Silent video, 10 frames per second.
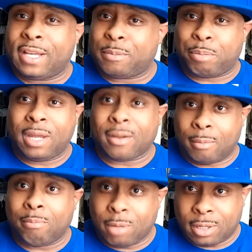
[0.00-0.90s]
is
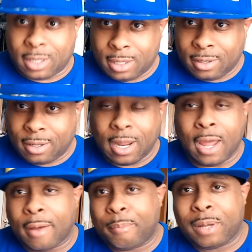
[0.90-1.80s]
PicMonkey.
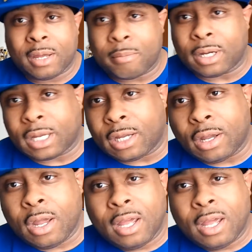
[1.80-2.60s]
Yeah, PicMonkey.